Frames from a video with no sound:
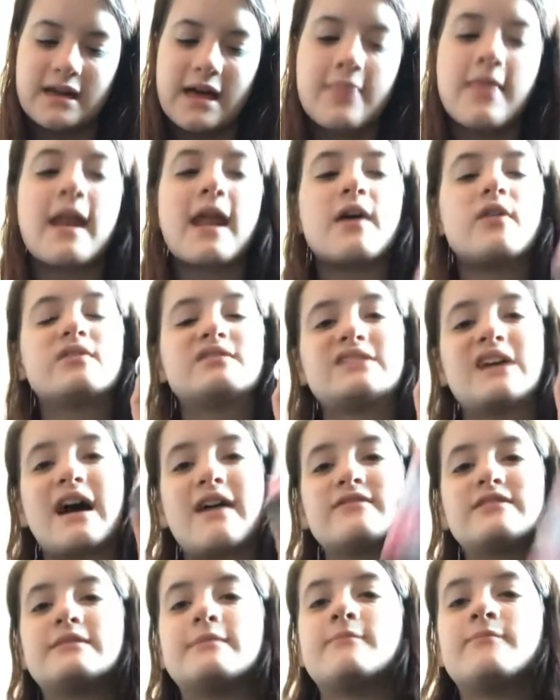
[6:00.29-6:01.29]
And then I also
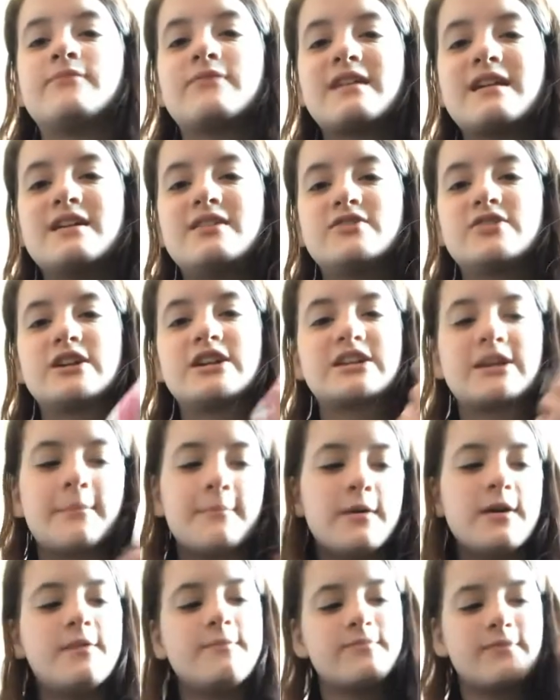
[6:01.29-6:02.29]
have some dry
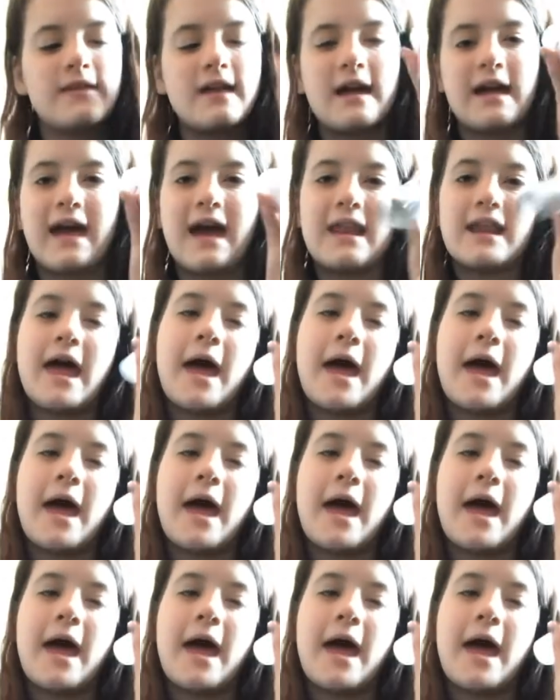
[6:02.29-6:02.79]
shampoo, again